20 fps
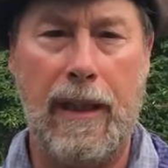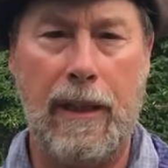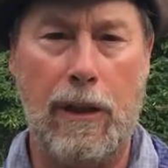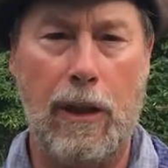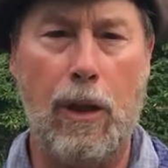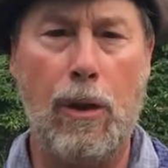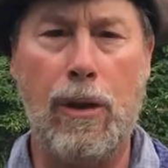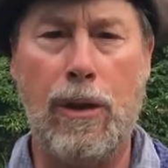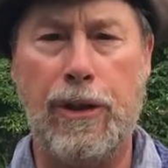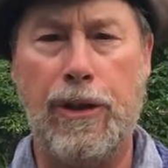
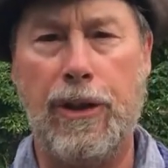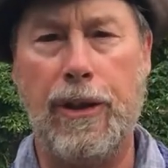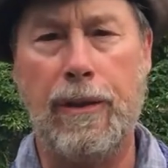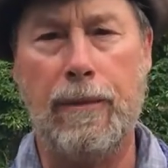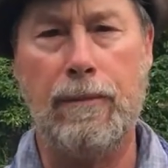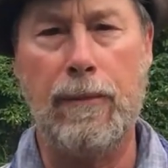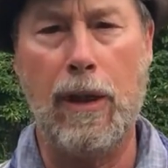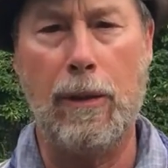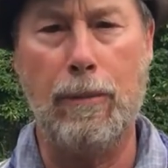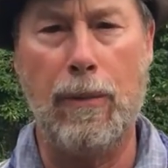at
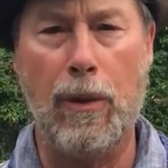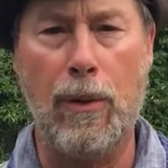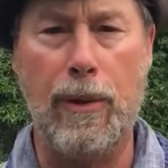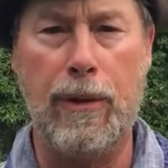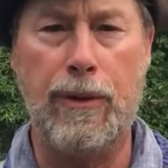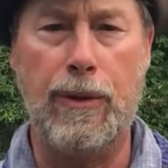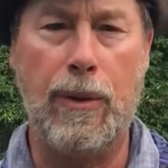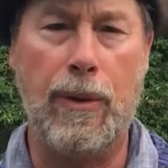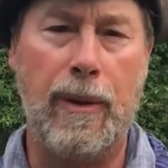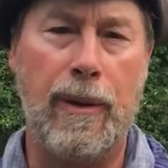ALHFAM
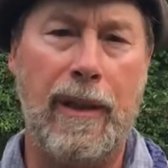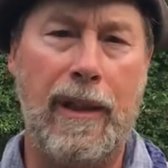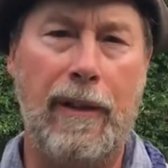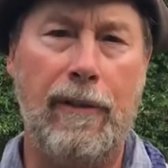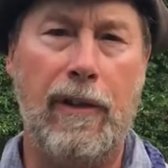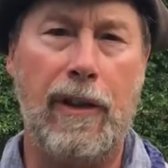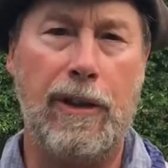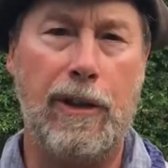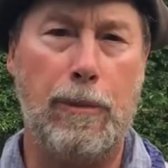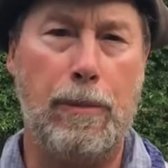
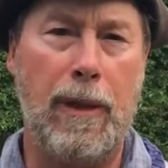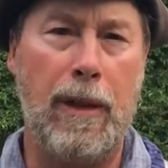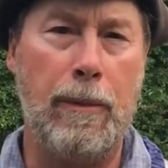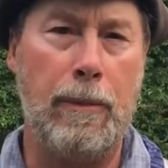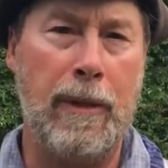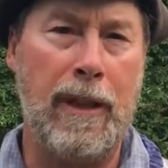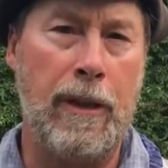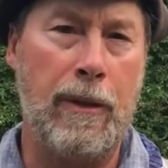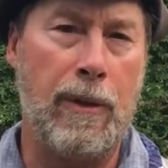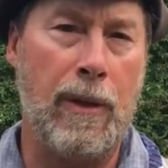Laboratory of
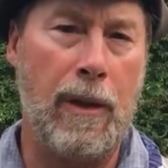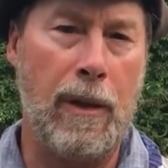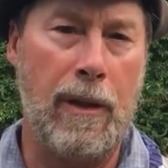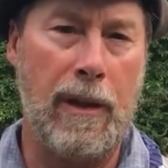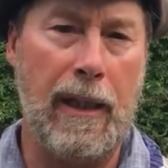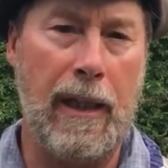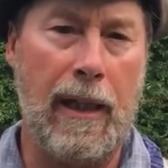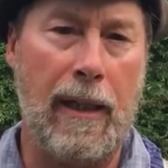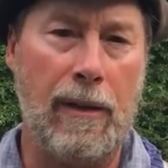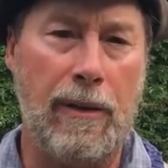Experimental
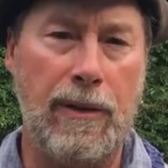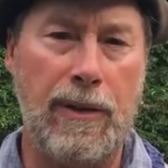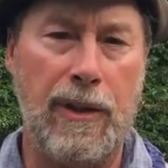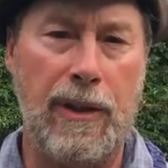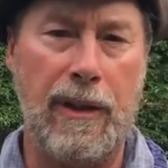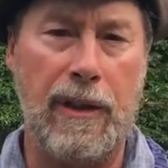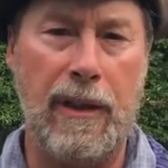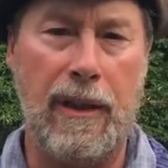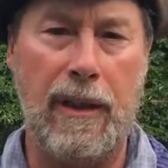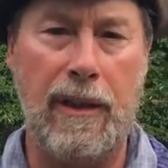
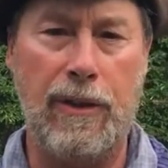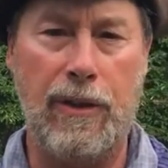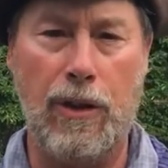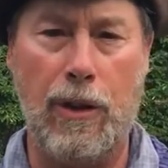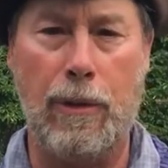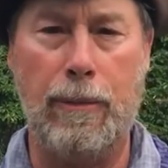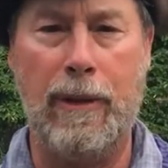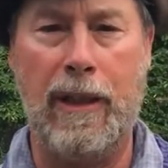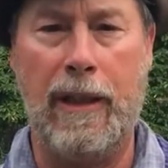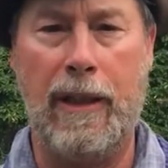Archaeology
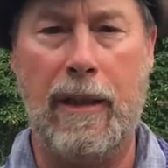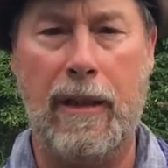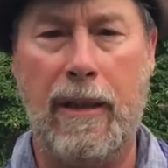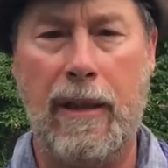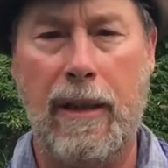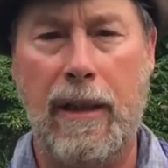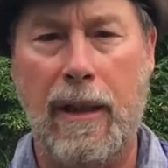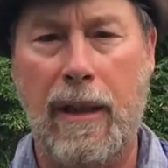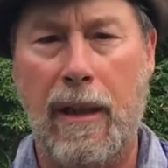in Germany